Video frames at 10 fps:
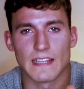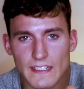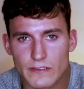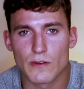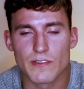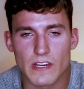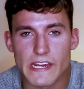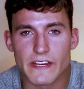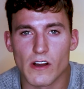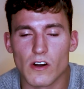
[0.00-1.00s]
Let go of your
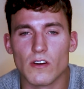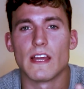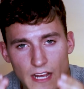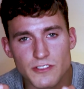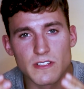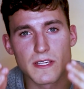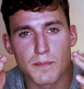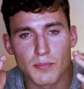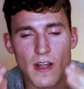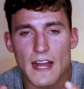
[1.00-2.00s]
ego. Actually
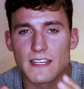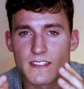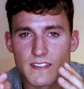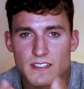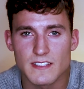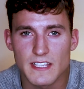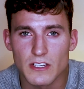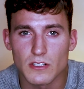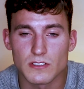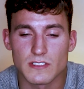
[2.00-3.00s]
practice the
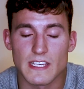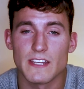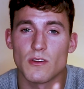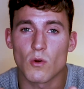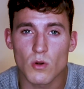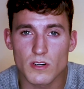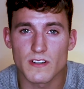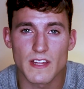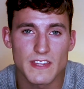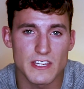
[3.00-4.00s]
skills in
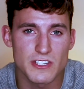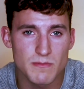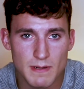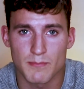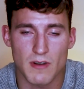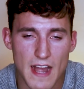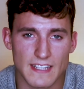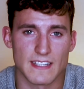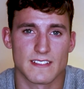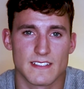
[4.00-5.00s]
order that they should be
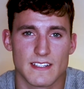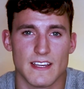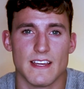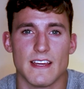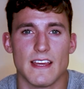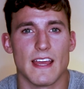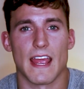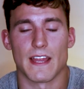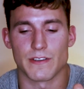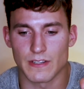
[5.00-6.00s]
practiced.
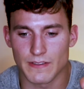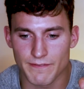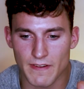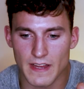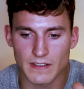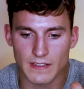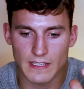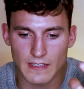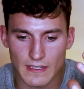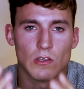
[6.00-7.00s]
And
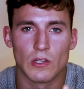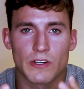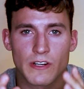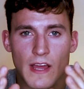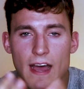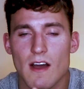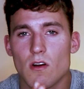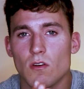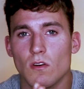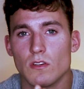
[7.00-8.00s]
finally, learn
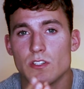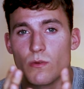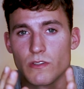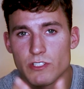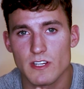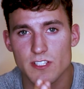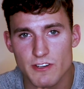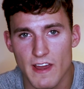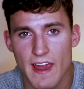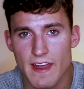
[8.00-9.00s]
how to adjust
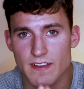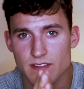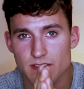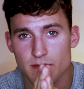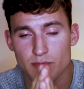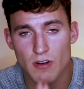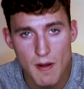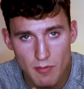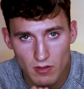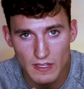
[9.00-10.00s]
your hands
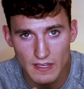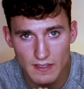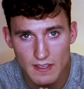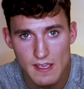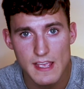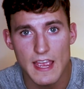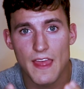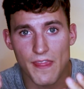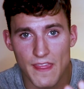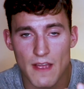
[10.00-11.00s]
properly,
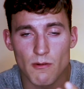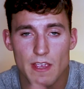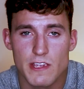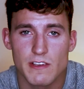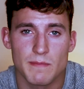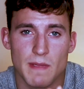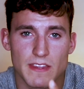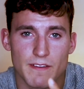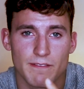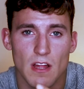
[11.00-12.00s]
and that way you can
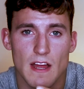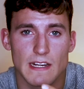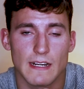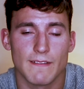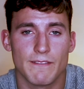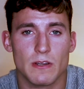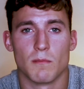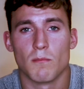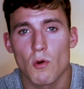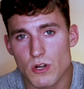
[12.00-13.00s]
make the flyer
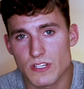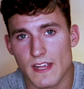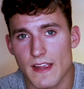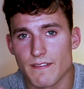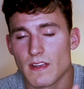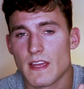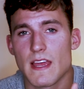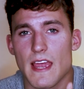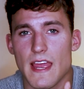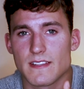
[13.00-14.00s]
feel more safe
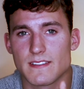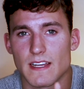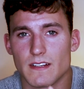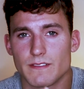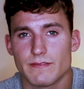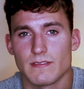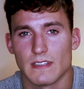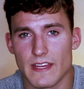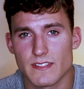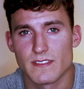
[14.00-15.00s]
instead of
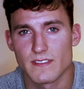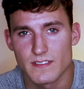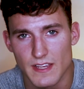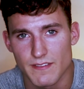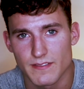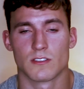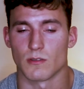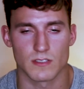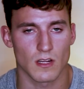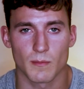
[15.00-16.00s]
less safe.
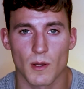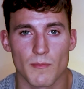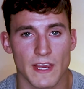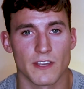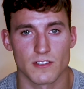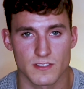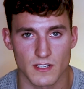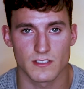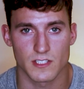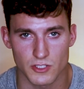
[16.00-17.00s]
So it's all about making your
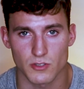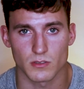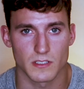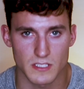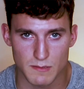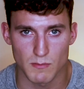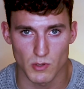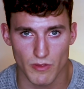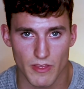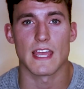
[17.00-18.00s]
stunts controlled and
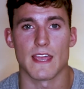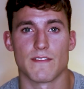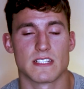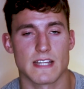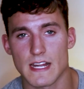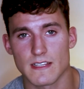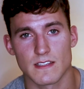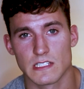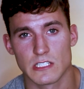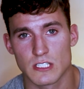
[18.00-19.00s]
smooth. If it's
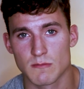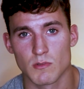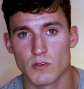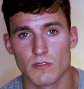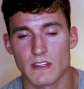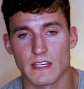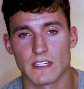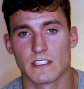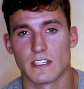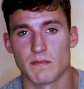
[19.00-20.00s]
not smooth,
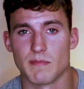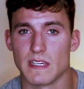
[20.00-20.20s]
it's going to